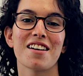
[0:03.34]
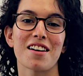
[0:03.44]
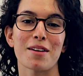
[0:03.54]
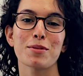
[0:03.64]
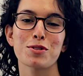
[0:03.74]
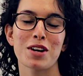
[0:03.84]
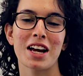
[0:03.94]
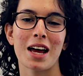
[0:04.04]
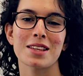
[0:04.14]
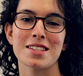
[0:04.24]
I'm
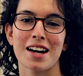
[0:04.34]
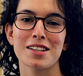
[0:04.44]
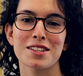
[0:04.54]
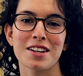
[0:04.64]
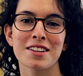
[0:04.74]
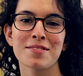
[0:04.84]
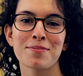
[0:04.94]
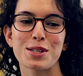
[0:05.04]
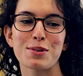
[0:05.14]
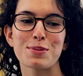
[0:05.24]
portraying Anne Sexton.
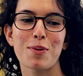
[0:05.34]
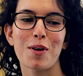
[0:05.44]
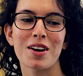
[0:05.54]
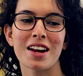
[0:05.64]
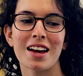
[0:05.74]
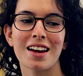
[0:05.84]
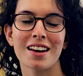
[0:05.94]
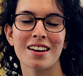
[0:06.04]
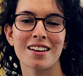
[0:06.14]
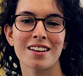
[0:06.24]
She was born
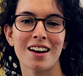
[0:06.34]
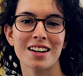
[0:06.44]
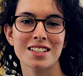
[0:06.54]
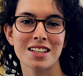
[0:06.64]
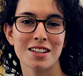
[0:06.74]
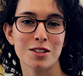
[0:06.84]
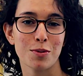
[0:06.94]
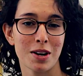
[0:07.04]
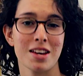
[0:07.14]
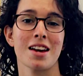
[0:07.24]
in
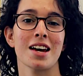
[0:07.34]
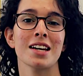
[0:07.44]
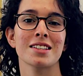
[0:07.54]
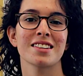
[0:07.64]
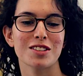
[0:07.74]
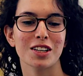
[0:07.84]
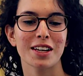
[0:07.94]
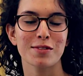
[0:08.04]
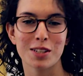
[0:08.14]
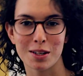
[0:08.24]
1928. She
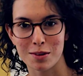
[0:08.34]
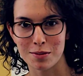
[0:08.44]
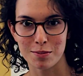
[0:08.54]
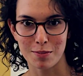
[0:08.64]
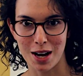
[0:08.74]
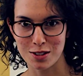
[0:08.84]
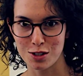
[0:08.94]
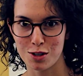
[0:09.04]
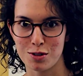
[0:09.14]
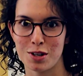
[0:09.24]
lived in
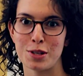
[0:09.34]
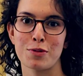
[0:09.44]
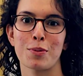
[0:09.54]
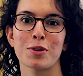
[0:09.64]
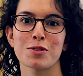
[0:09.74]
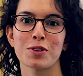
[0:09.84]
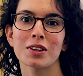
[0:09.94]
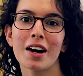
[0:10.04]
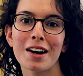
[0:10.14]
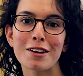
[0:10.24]
Massachusetts for most of her
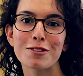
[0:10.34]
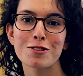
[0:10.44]
life.